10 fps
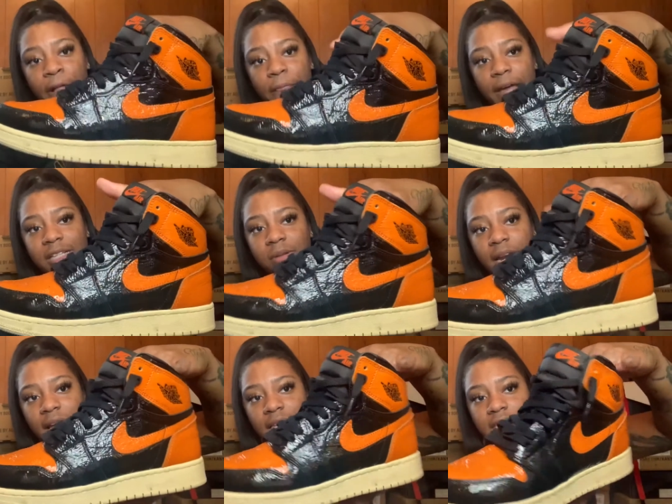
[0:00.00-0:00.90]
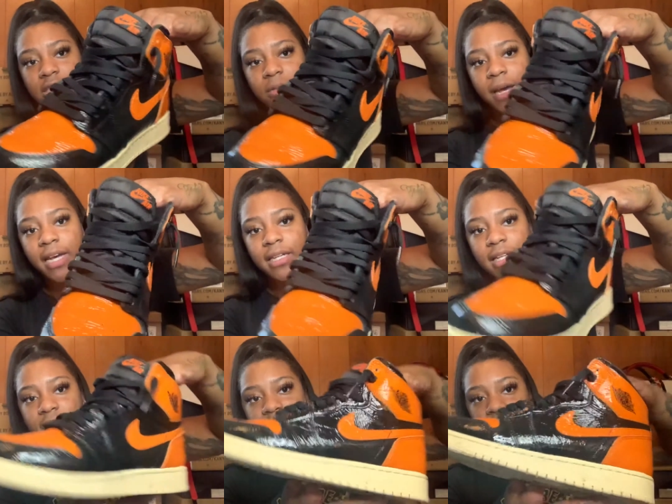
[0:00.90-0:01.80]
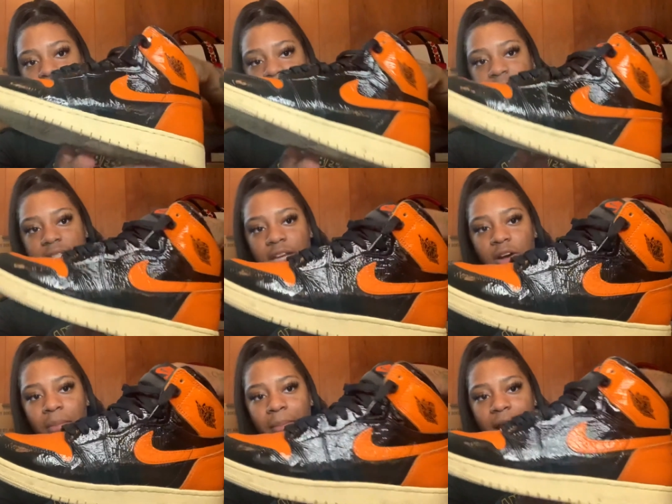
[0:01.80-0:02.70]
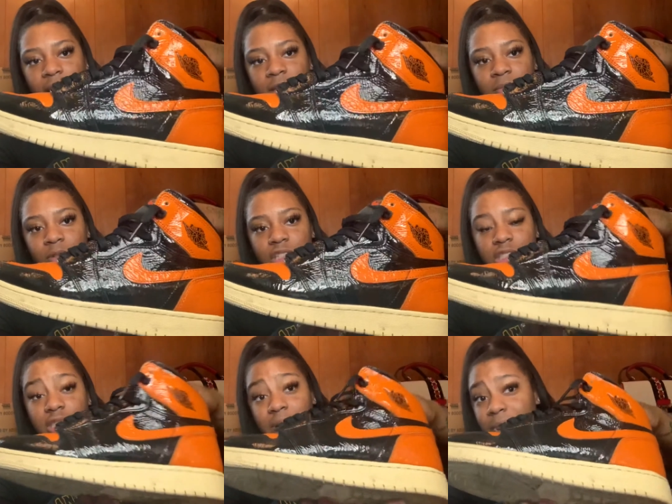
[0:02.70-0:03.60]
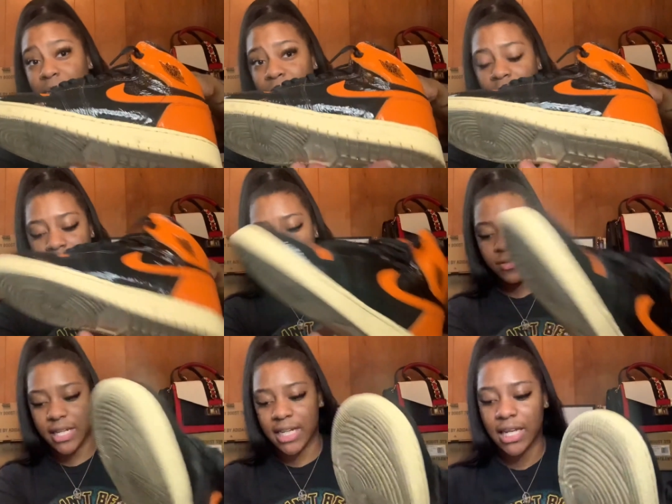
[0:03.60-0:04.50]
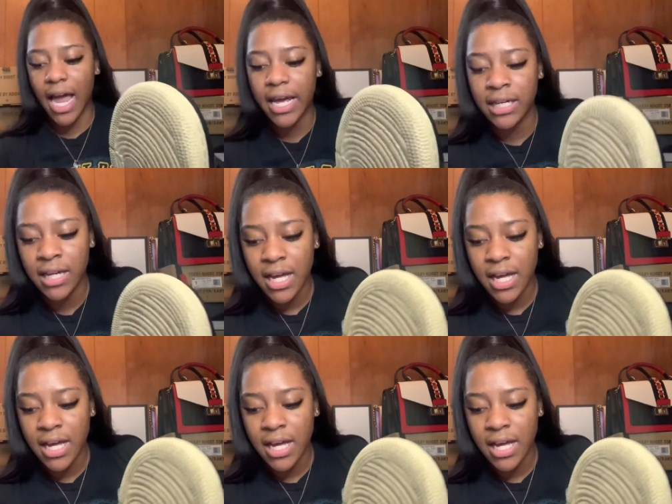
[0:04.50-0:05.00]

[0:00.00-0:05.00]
that's why that looks the way it does. It got the sail bottom, which some people I know didn't like